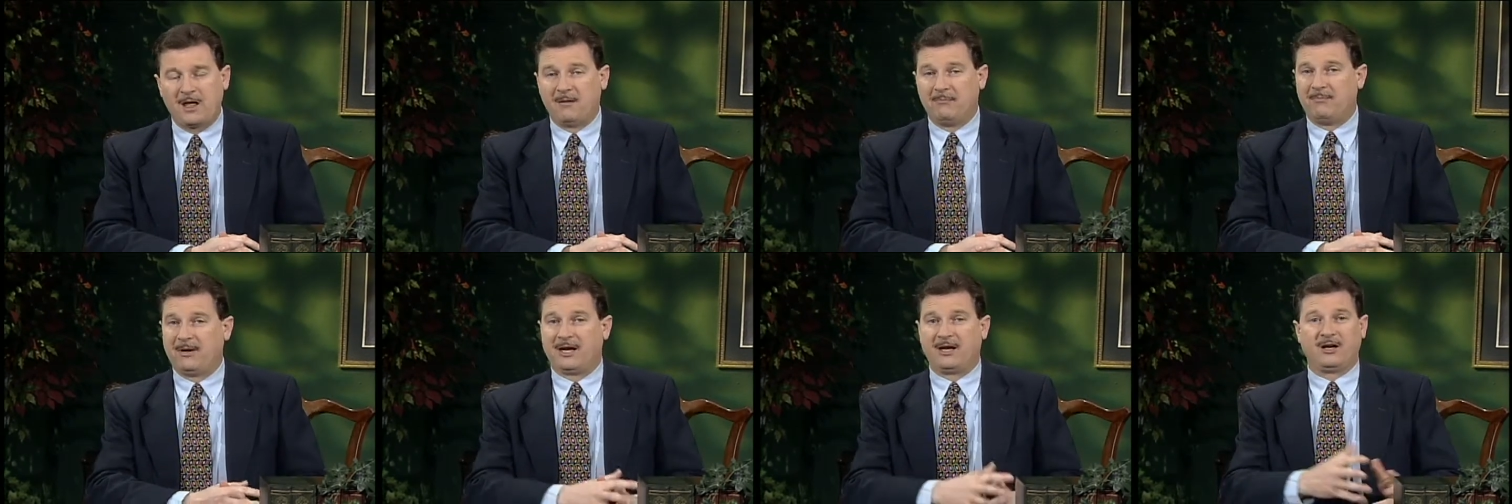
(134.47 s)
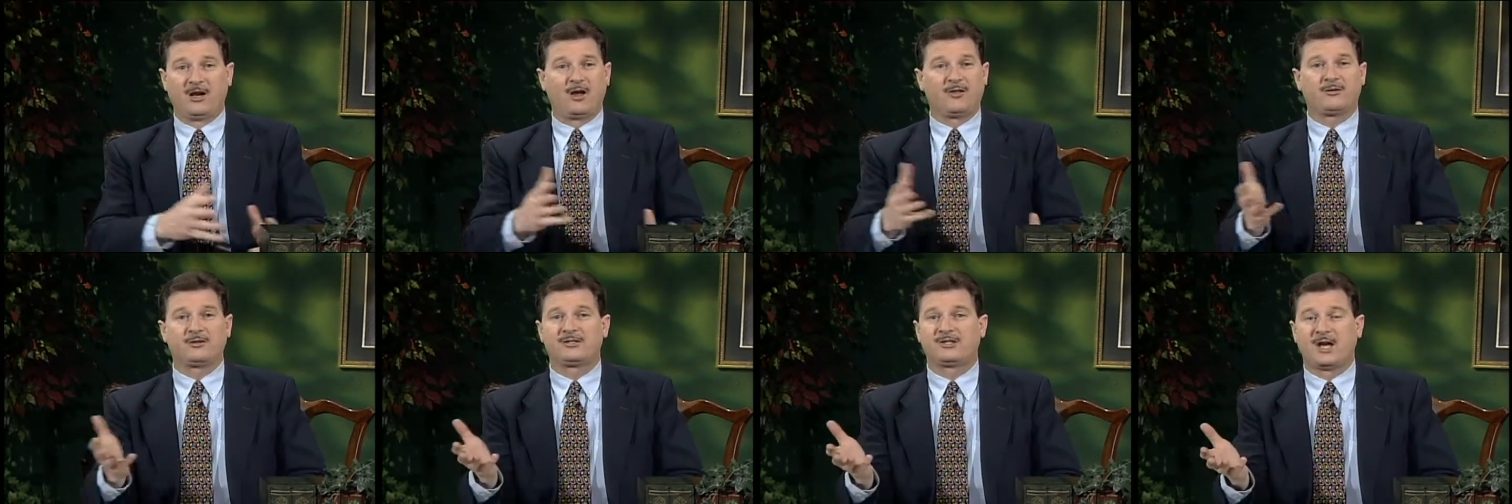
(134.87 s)
but at
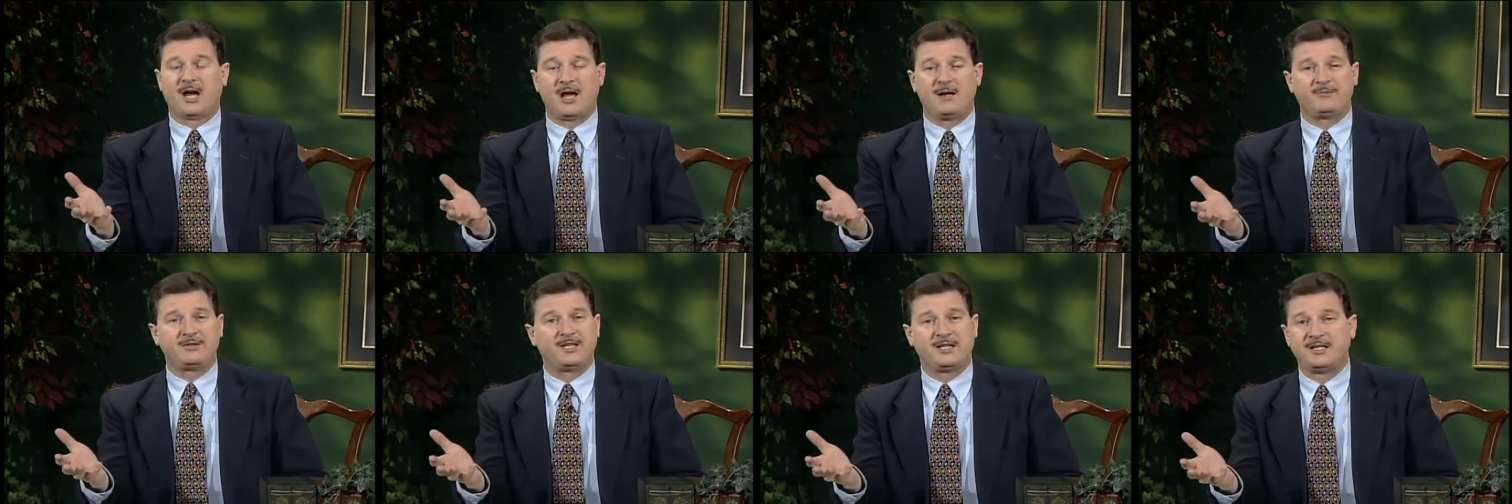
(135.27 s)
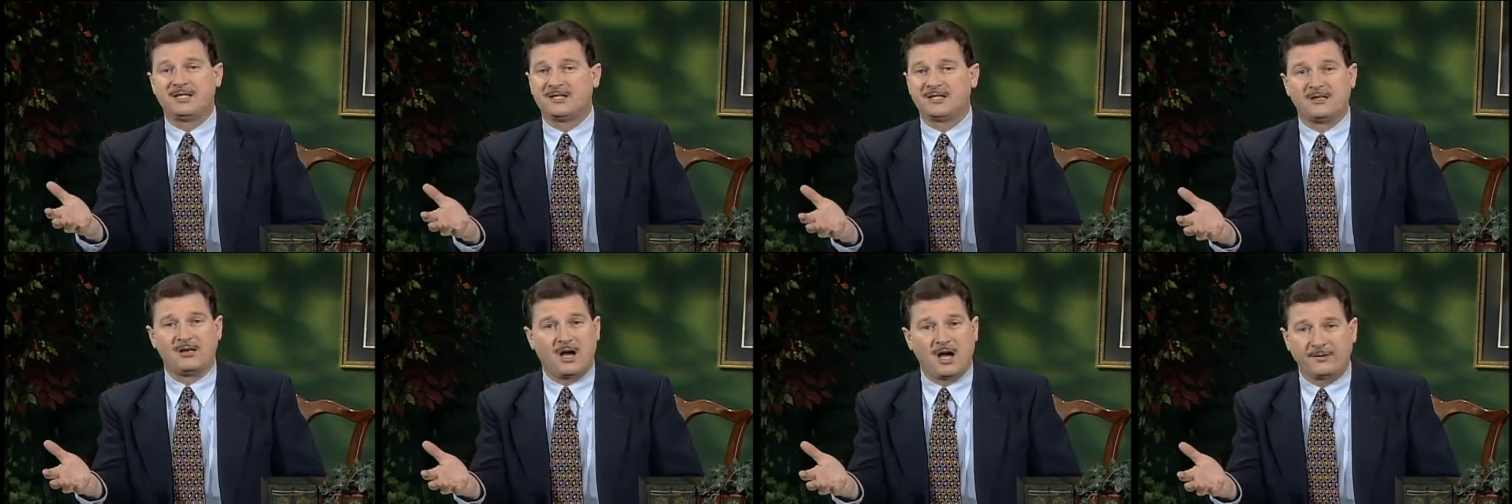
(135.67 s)
other times he
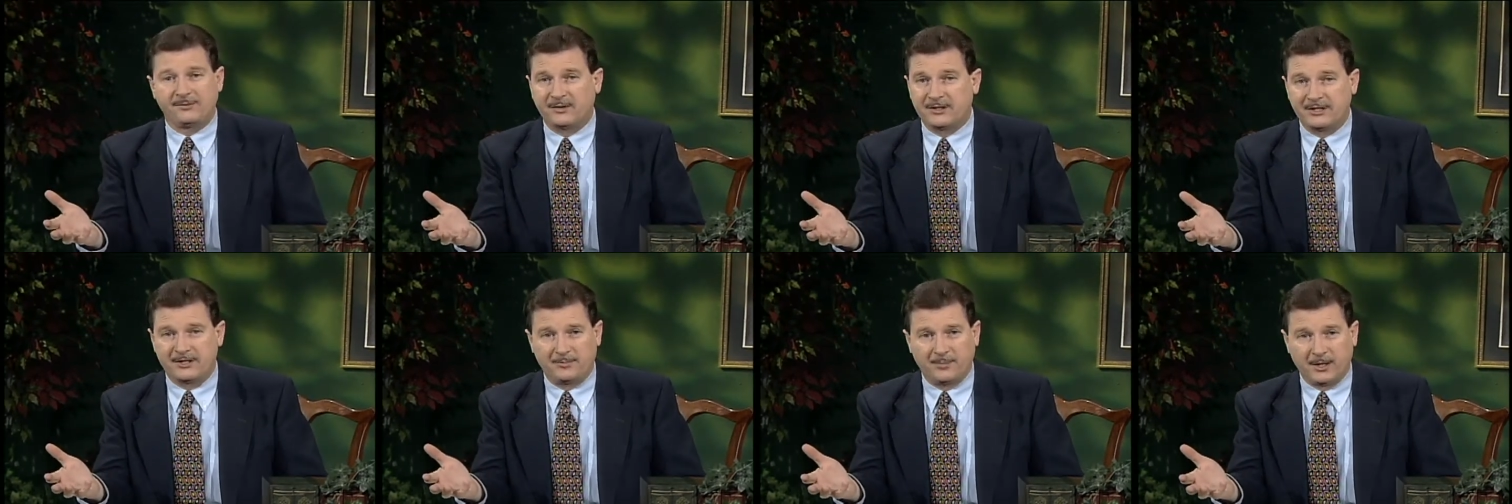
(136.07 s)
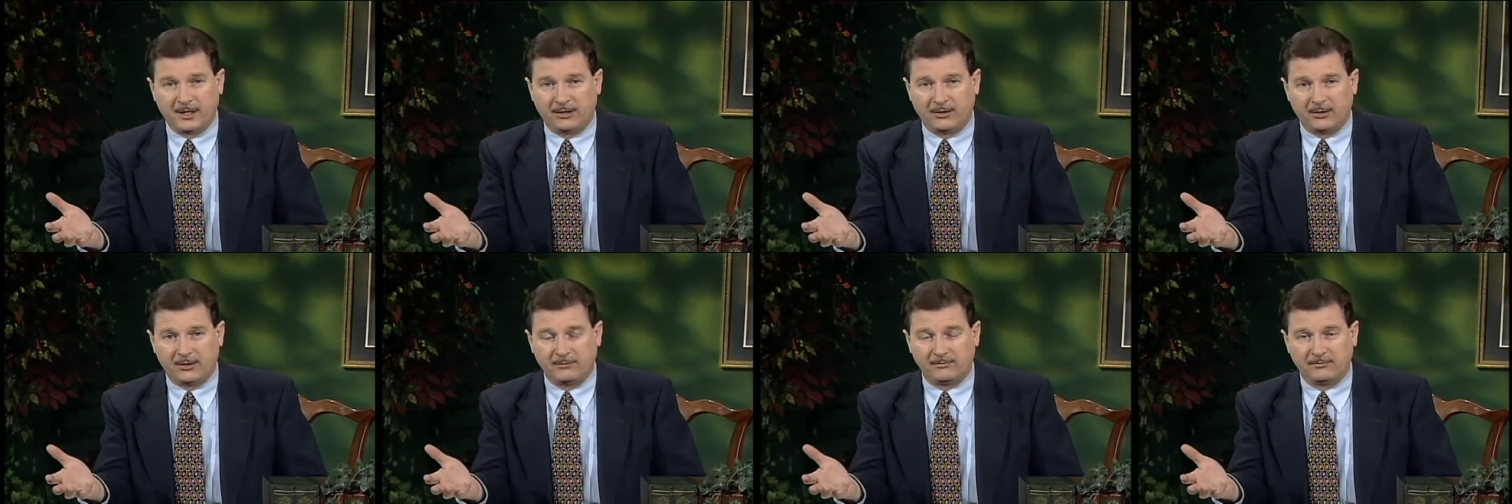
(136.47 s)
is not the
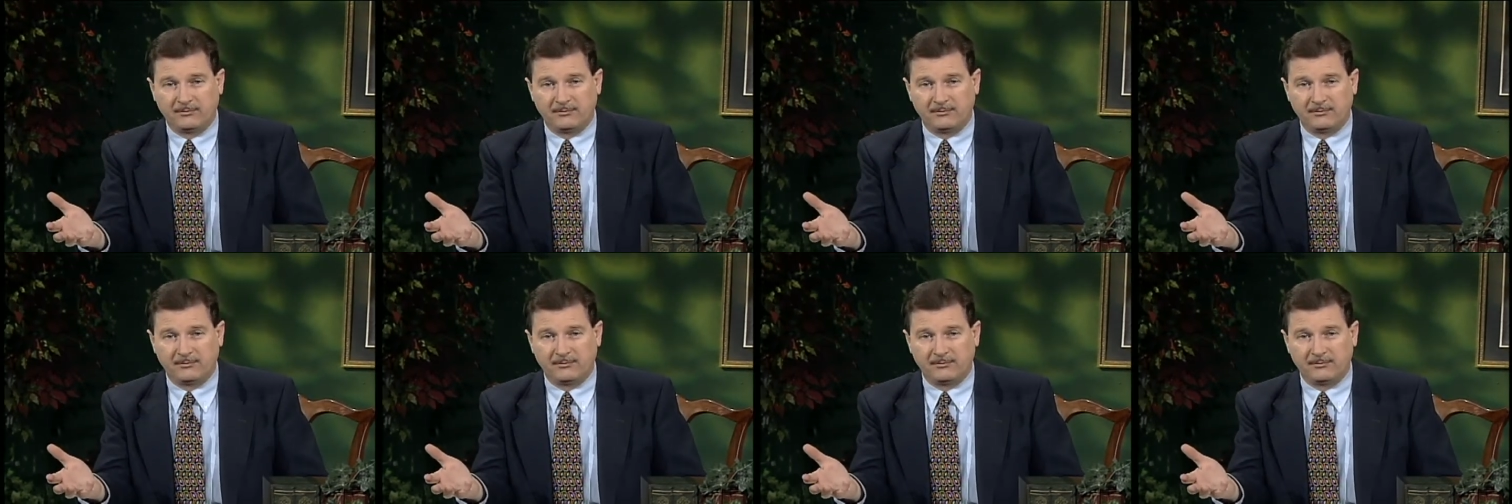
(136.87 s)
speaker.